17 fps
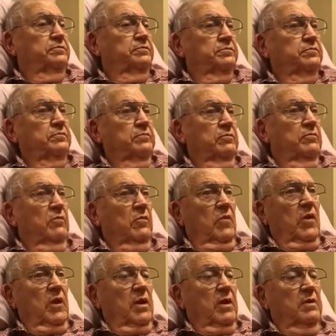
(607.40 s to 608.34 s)

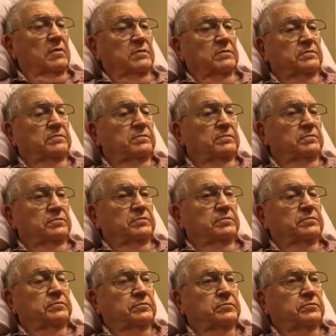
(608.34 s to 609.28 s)

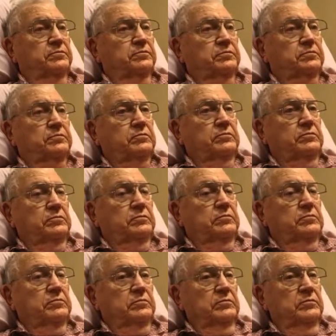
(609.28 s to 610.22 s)

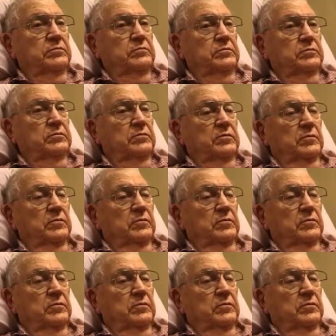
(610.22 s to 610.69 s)
Nothing is said.